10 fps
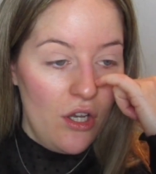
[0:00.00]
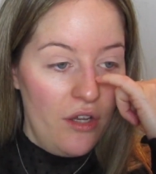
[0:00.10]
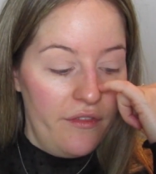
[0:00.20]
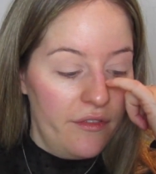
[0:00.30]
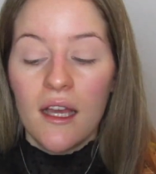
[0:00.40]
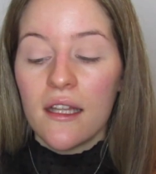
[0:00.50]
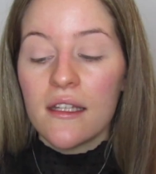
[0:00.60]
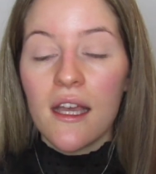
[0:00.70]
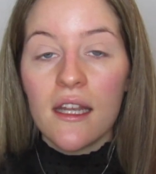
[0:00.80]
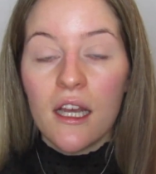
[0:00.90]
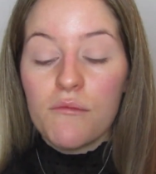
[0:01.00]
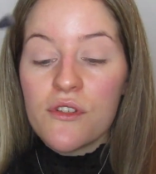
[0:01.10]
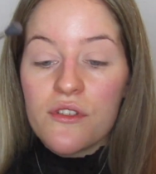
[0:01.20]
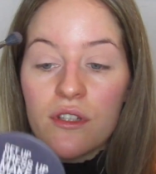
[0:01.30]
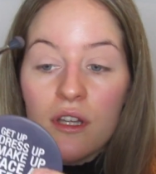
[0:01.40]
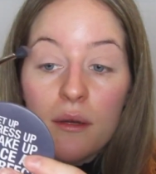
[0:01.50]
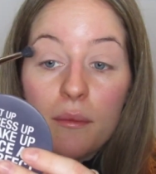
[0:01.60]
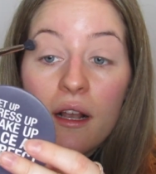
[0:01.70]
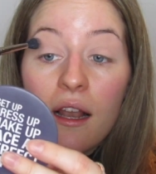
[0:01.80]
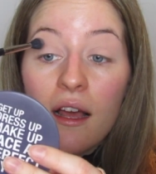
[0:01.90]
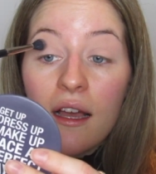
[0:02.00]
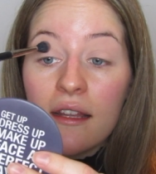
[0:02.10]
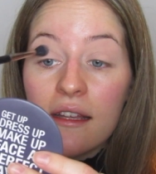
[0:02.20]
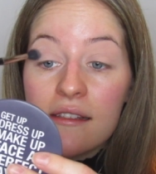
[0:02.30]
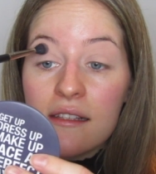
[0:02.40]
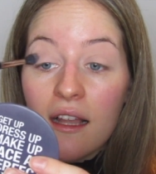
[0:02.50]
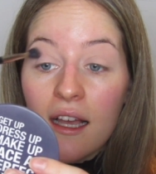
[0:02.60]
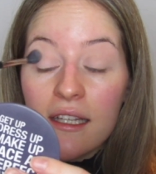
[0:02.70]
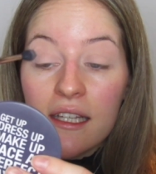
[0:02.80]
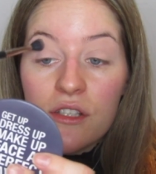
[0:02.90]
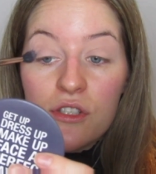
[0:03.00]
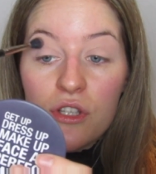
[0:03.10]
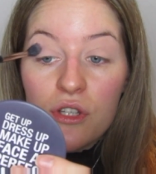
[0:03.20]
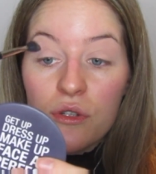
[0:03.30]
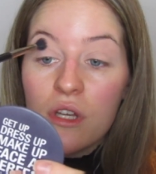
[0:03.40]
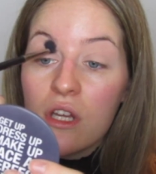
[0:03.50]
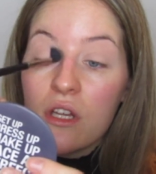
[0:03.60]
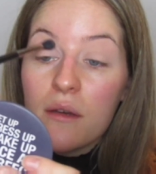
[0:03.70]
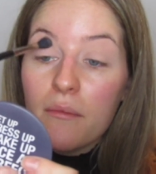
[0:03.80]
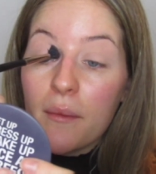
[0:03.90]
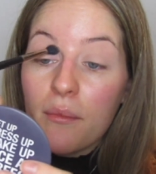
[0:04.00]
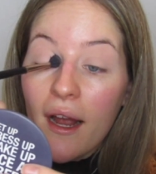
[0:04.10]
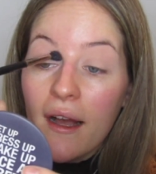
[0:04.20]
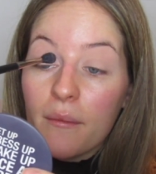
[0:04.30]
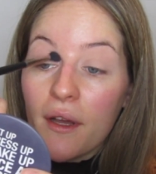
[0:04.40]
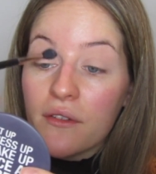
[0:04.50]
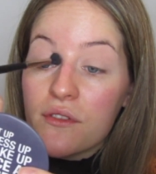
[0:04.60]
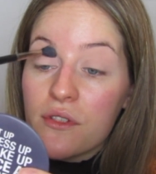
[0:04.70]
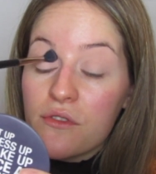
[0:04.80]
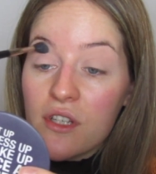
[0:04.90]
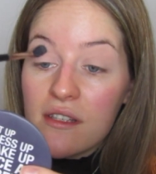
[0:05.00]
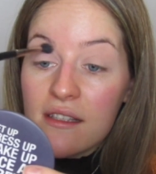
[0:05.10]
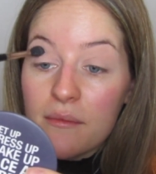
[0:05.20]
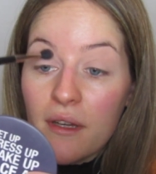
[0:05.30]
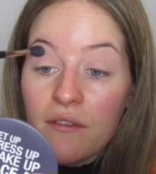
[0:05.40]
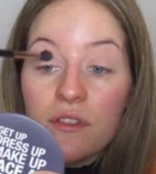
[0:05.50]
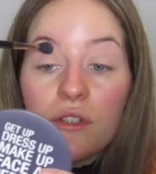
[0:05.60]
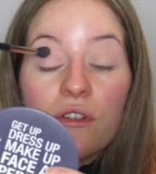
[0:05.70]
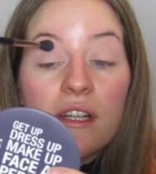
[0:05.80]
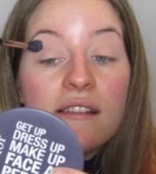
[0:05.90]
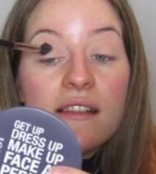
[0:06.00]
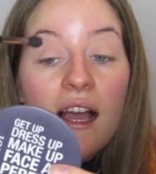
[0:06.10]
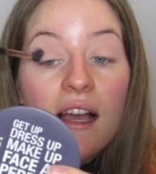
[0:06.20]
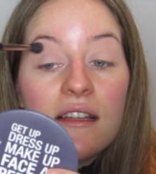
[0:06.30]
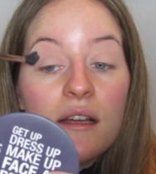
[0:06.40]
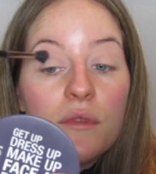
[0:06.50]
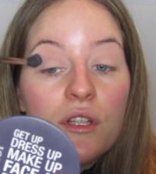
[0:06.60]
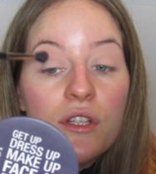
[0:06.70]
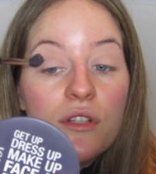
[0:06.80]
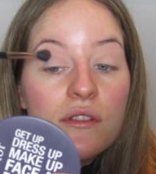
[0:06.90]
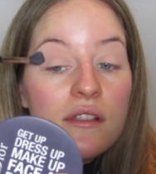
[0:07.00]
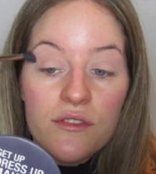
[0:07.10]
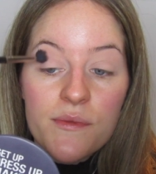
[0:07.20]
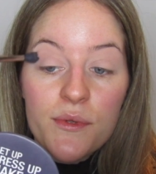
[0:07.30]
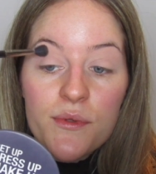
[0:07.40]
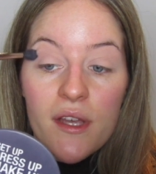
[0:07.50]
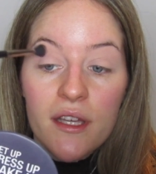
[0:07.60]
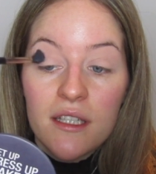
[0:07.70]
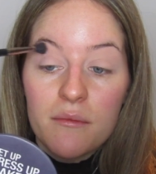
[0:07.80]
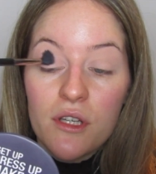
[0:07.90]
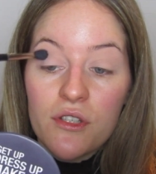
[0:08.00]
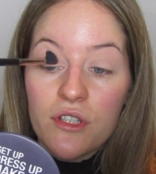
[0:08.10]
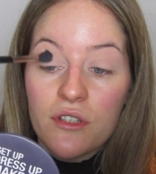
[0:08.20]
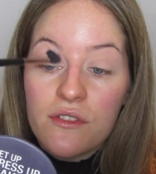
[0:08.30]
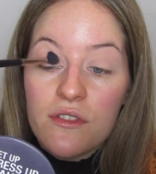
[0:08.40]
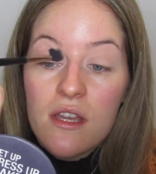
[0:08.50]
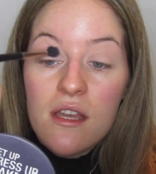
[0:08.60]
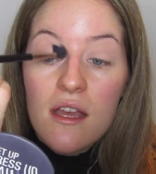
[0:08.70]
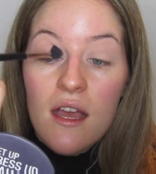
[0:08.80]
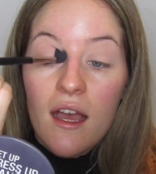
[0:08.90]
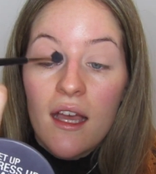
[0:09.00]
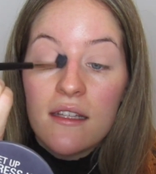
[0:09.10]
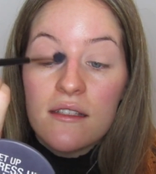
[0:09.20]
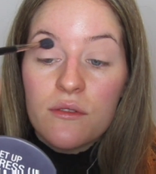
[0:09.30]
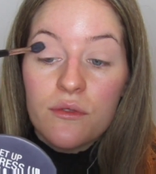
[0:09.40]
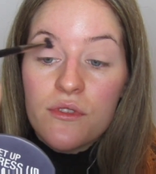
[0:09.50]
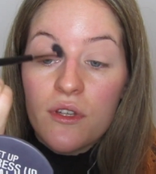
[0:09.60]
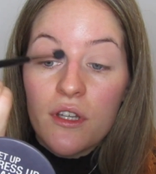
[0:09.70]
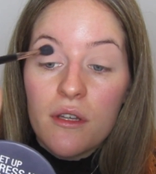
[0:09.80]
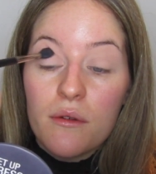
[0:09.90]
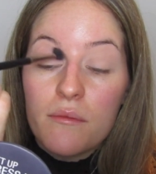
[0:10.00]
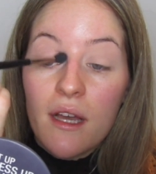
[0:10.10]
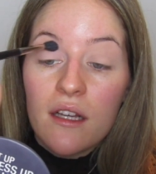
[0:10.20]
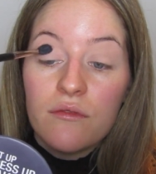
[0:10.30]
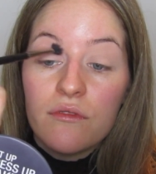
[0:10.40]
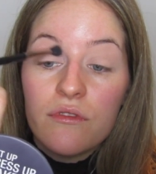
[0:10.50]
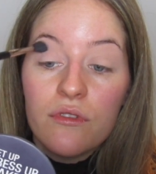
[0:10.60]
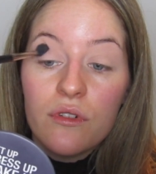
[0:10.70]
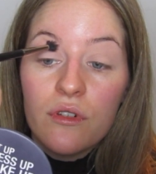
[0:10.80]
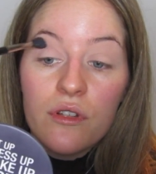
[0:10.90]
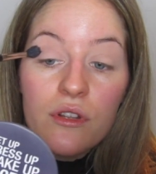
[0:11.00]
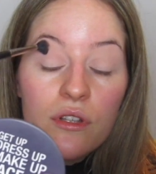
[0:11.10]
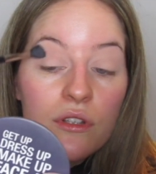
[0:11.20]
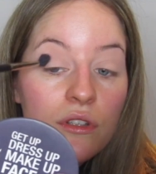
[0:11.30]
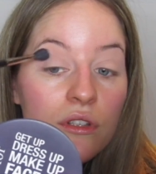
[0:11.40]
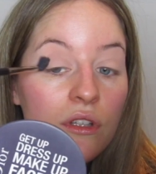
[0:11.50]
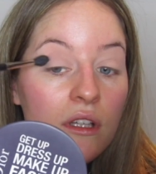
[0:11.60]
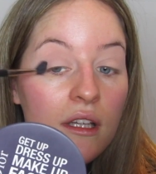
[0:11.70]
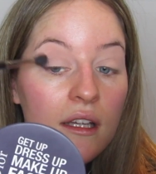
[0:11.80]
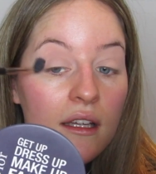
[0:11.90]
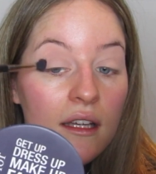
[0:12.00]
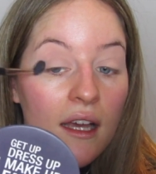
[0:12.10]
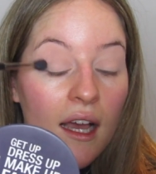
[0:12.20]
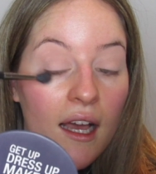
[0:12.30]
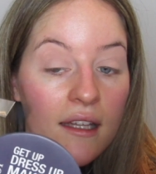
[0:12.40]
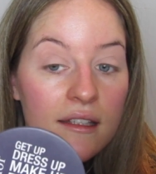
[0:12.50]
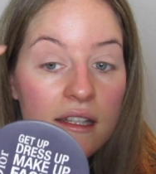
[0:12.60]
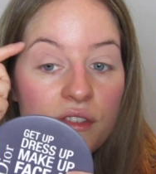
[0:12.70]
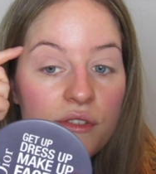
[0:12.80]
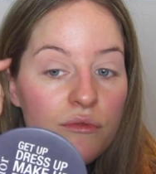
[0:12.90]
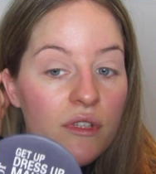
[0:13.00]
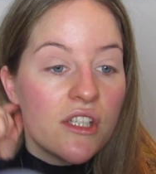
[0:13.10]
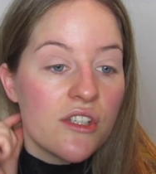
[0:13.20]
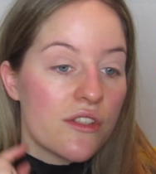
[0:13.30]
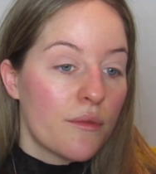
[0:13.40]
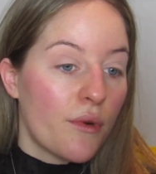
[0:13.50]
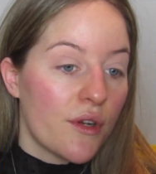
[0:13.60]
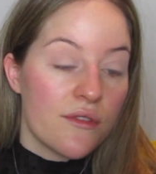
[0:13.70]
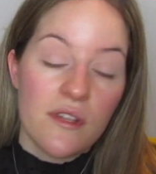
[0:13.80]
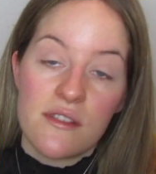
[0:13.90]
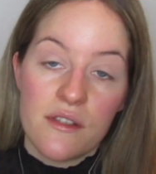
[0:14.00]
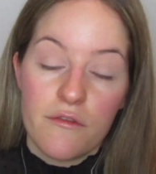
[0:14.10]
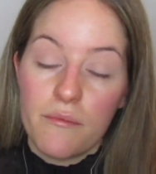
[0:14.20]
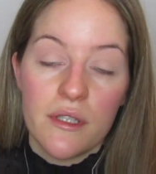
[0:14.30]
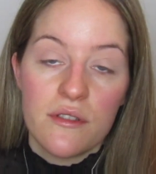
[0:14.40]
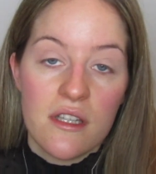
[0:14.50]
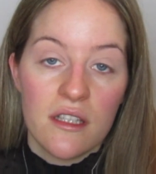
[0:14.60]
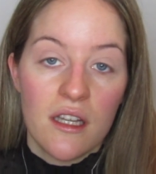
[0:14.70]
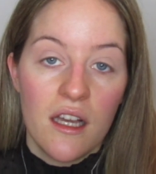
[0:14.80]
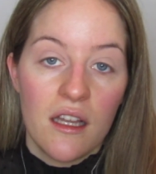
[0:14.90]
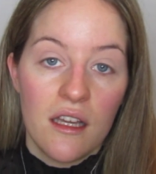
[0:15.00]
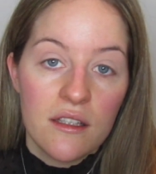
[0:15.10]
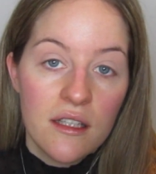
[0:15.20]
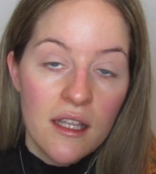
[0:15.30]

off. And then I'm just going to apply this lightly to my brow bone, so just above the crease, and I'm going to use small circular motions and also go back and forth. And this is really just a process of building the colour,